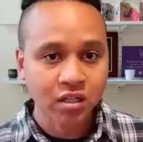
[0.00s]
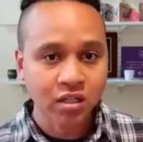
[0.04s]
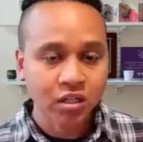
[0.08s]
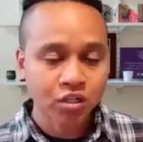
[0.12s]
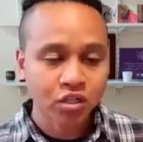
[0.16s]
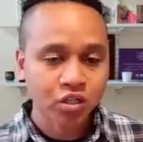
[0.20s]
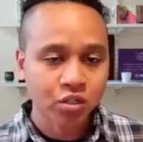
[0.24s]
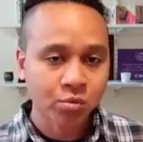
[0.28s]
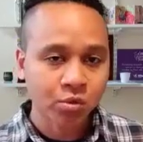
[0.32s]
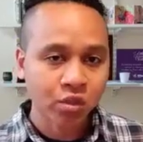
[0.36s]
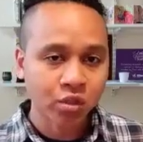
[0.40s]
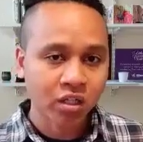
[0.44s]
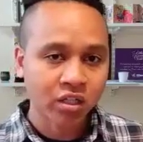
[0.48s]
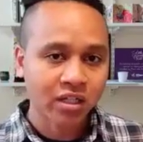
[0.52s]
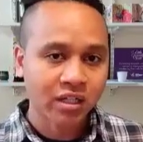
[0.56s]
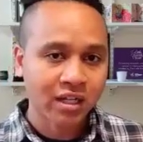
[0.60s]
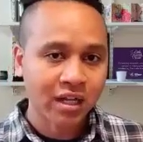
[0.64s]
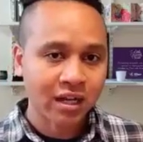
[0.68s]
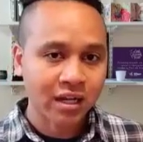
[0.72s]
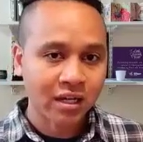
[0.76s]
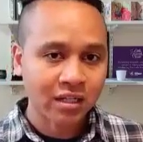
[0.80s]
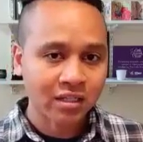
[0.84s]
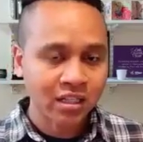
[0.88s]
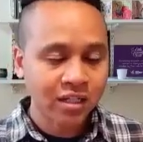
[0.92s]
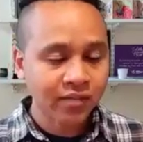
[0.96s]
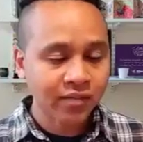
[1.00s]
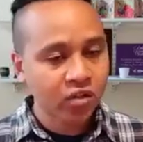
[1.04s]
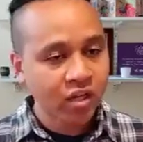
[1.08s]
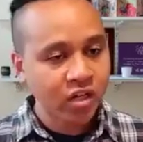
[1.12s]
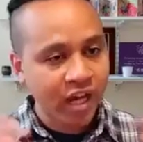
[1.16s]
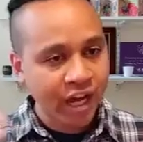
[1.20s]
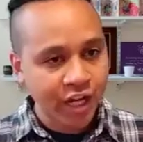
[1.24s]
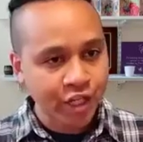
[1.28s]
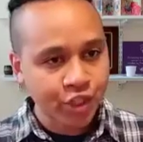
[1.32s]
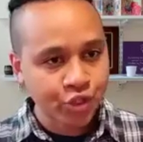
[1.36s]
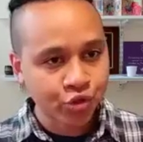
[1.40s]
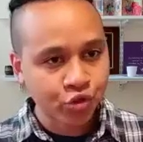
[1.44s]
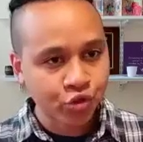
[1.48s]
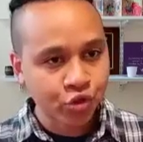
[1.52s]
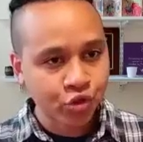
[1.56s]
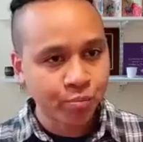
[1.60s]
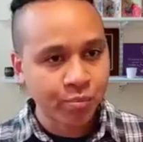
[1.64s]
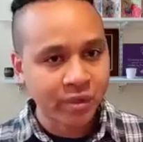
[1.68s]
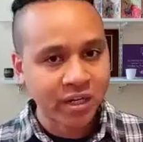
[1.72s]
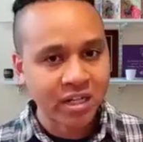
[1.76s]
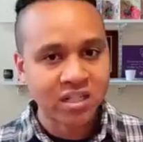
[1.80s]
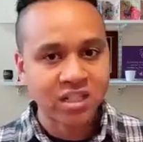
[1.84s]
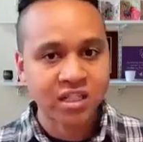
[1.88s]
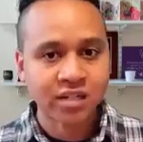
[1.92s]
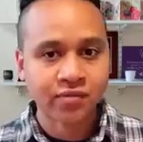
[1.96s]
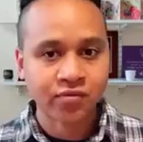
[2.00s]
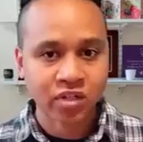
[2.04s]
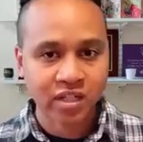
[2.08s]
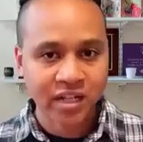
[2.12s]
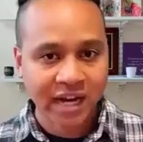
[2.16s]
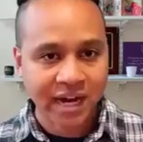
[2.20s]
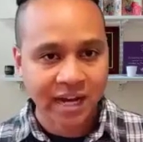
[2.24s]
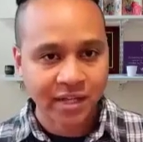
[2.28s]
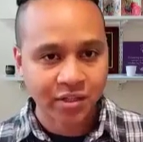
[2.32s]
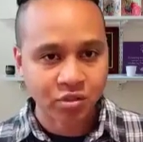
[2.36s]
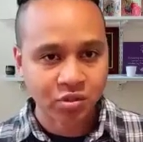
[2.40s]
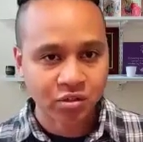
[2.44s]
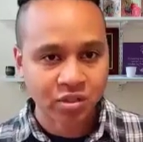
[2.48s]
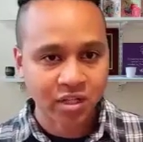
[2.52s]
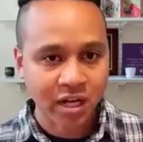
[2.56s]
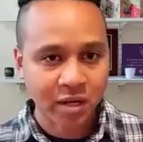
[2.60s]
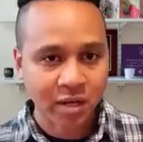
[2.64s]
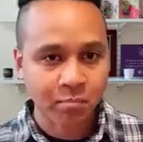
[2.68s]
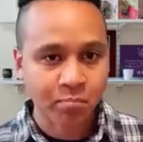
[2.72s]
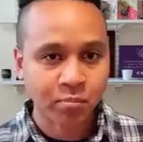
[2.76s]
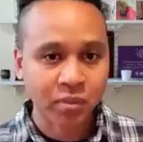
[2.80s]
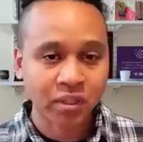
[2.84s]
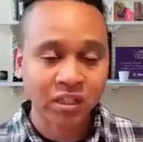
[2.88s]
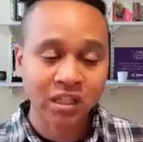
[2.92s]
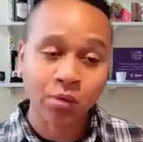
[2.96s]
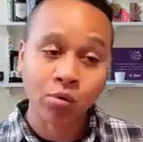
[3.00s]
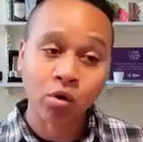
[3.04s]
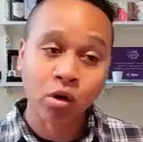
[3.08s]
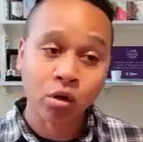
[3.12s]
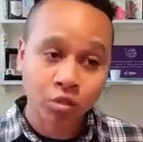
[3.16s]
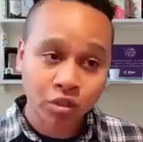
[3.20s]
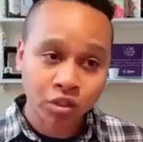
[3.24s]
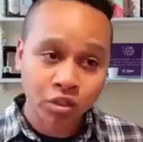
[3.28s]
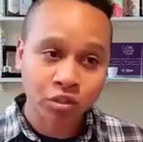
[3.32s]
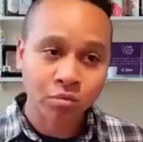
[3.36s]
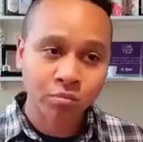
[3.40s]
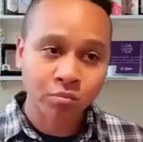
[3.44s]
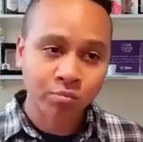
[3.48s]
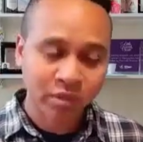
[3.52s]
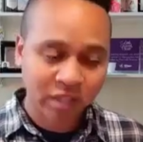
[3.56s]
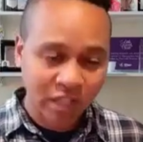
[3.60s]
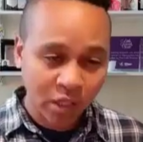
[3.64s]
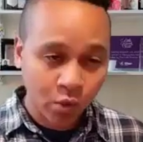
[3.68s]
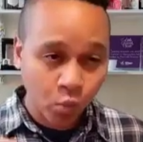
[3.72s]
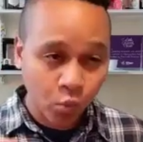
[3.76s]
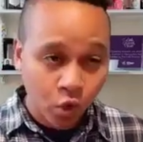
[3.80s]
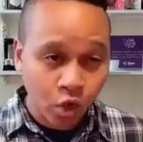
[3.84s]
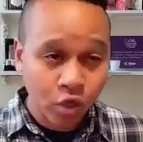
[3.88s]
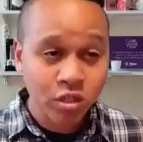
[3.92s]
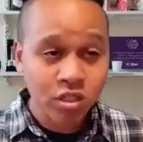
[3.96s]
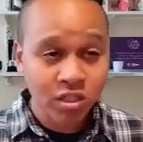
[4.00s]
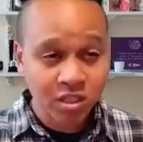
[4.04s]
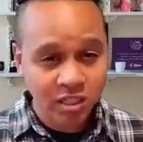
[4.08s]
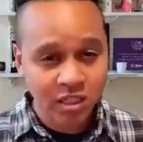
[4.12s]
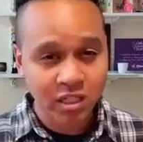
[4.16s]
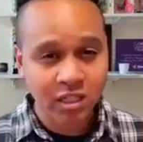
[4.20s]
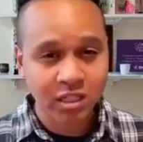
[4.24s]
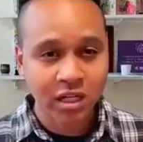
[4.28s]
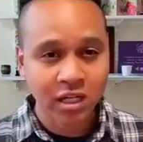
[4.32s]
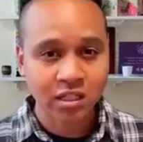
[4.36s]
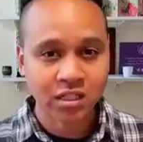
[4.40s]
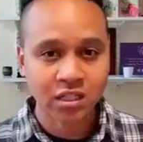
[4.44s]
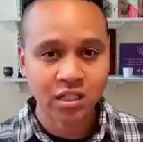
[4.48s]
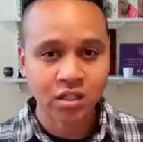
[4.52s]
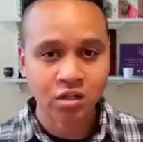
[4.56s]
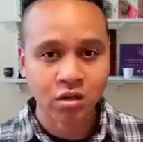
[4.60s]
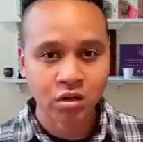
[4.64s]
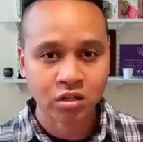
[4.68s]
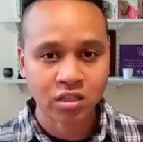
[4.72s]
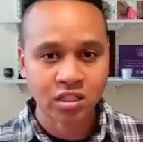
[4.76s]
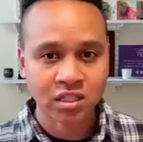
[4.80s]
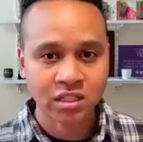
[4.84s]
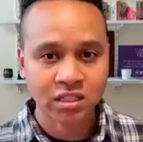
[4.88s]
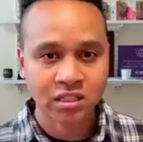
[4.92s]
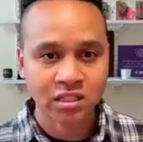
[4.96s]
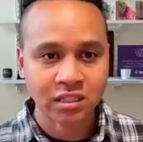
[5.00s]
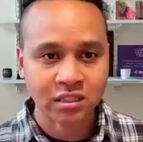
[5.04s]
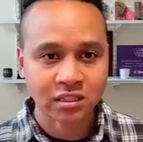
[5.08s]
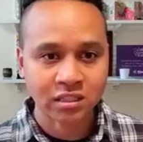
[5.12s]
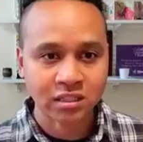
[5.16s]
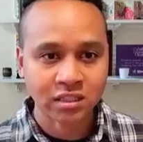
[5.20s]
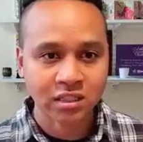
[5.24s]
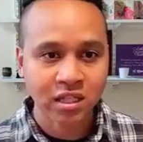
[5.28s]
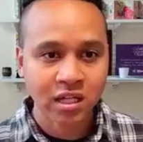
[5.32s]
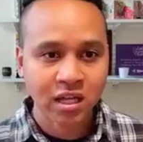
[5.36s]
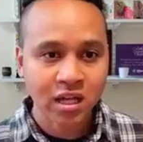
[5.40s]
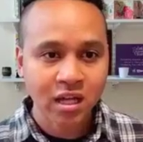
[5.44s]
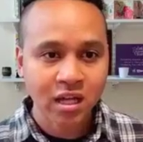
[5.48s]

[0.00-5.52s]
So we're looking at a different age group and a different cancer type, but they were CD19 CAR-T cells.